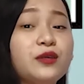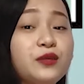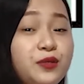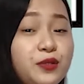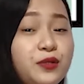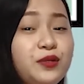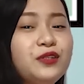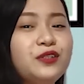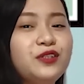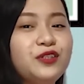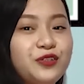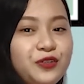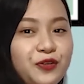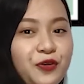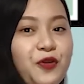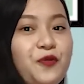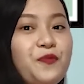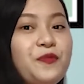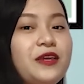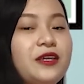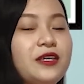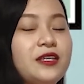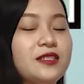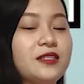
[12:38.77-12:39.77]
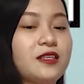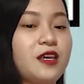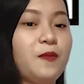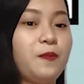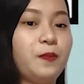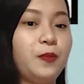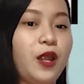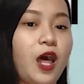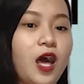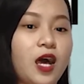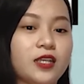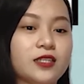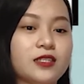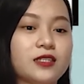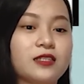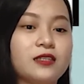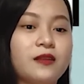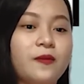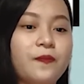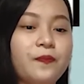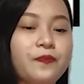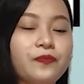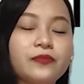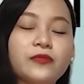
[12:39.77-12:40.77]
Good grooming is a
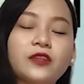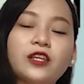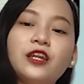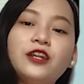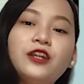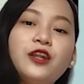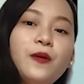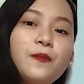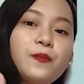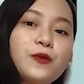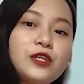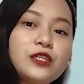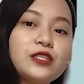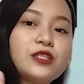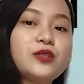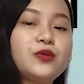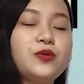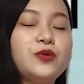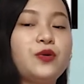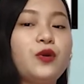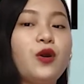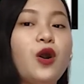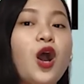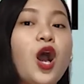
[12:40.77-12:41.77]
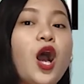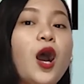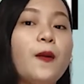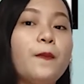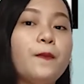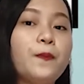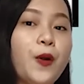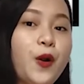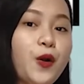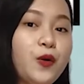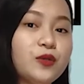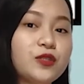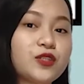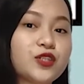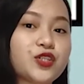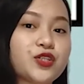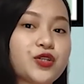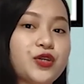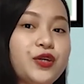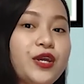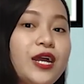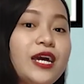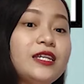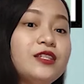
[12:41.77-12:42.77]
plus. Number 2,
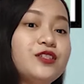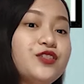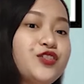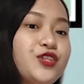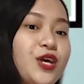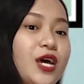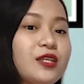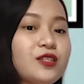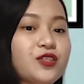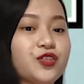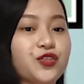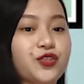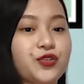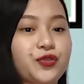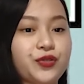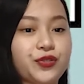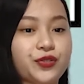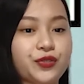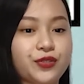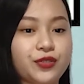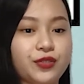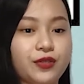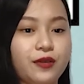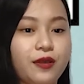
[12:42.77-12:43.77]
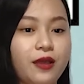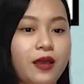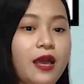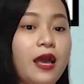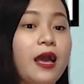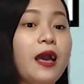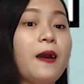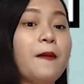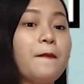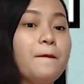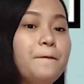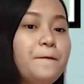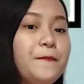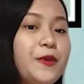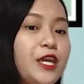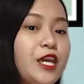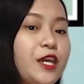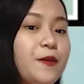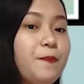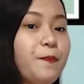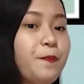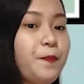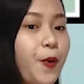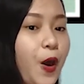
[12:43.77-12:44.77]
posture and gestures.
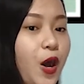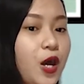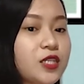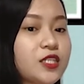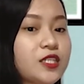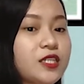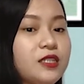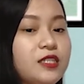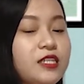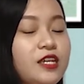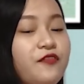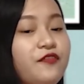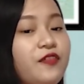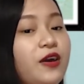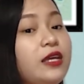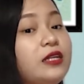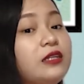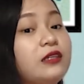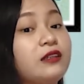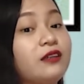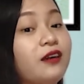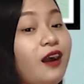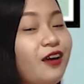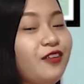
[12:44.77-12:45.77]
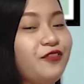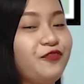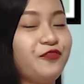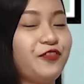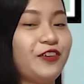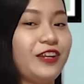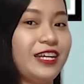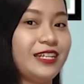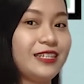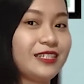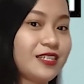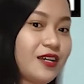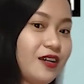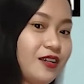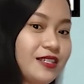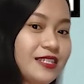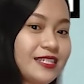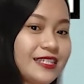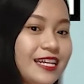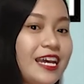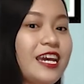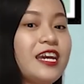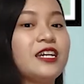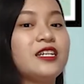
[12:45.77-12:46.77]
Be positive and confident on
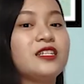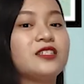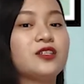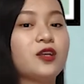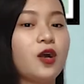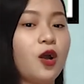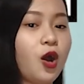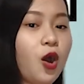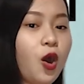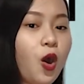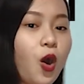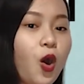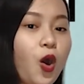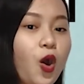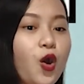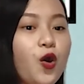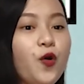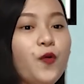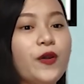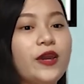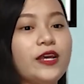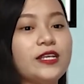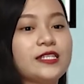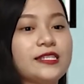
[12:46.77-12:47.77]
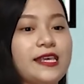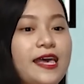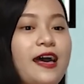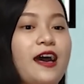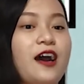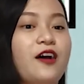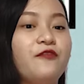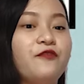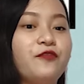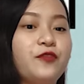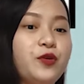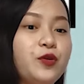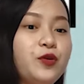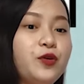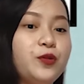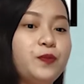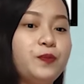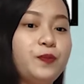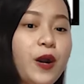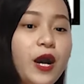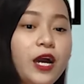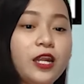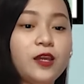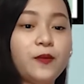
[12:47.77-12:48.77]
stage. Always have
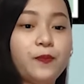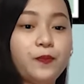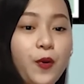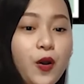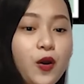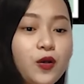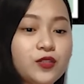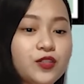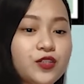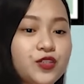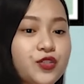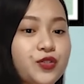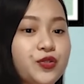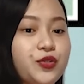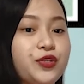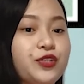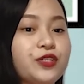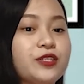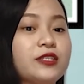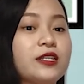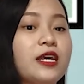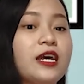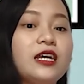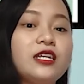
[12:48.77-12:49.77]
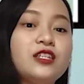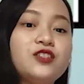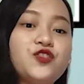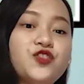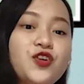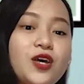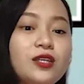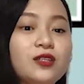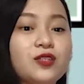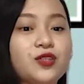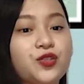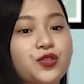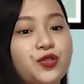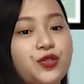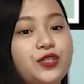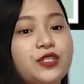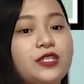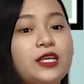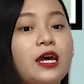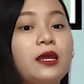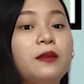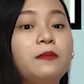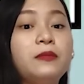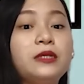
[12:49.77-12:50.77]
good body postures,
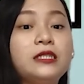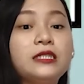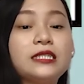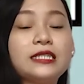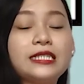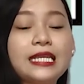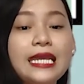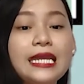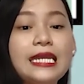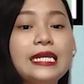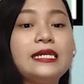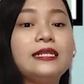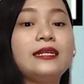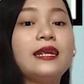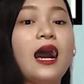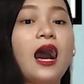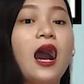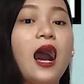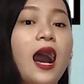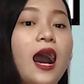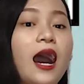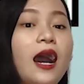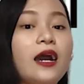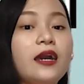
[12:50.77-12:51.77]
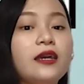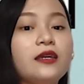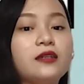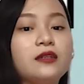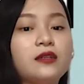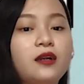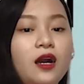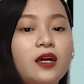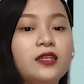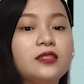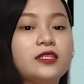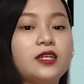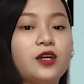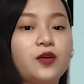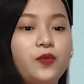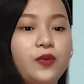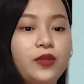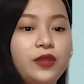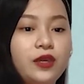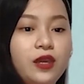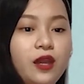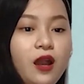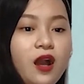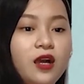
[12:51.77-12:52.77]
gestures, and maintain eye contact
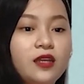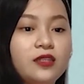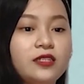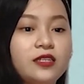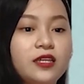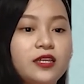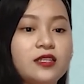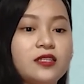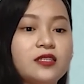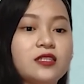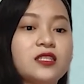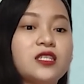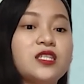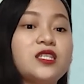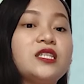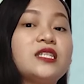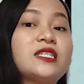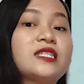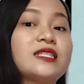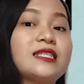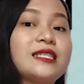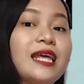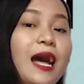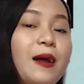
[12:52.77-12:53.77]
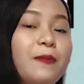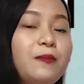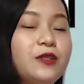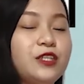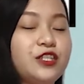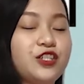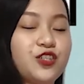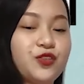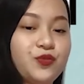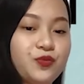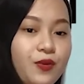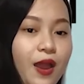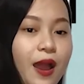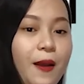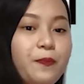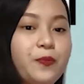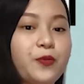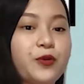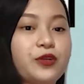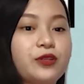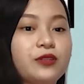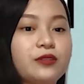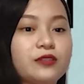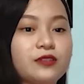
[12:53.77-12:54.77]
with the audience to establish
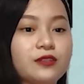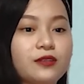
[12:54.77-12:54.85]
rapport.